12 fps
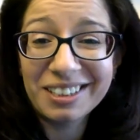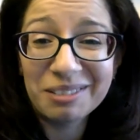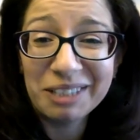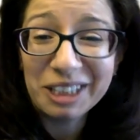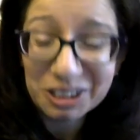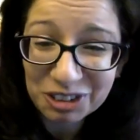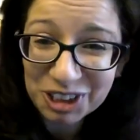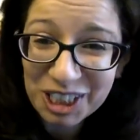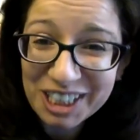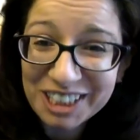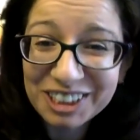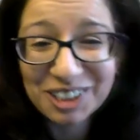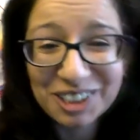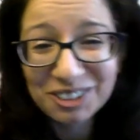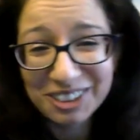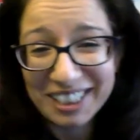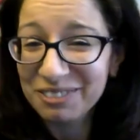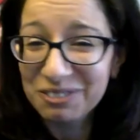interchange,
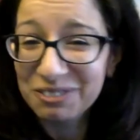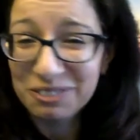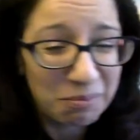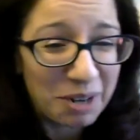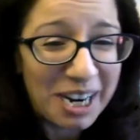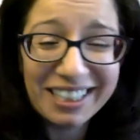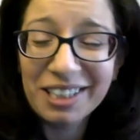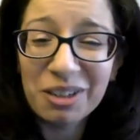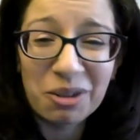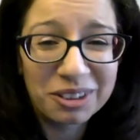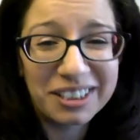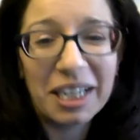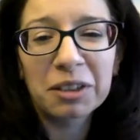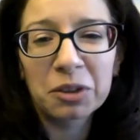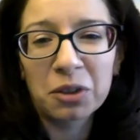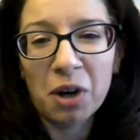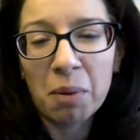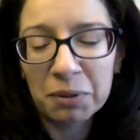including Fulbright and all the other
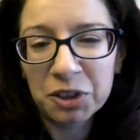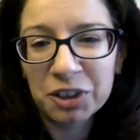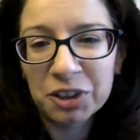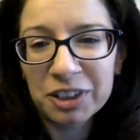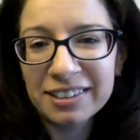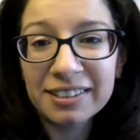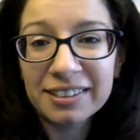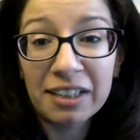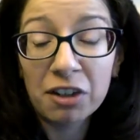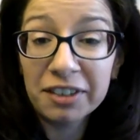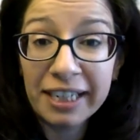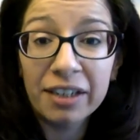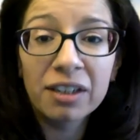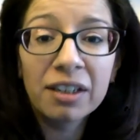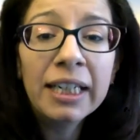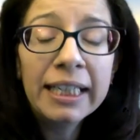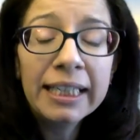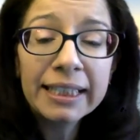opportunities that are there.
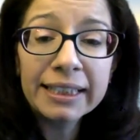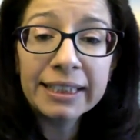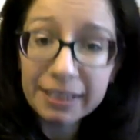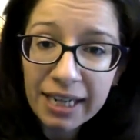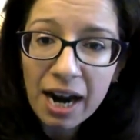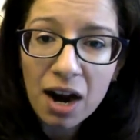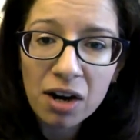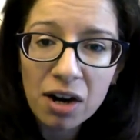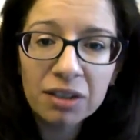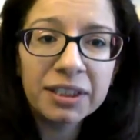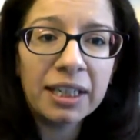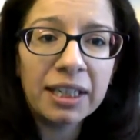Study hard.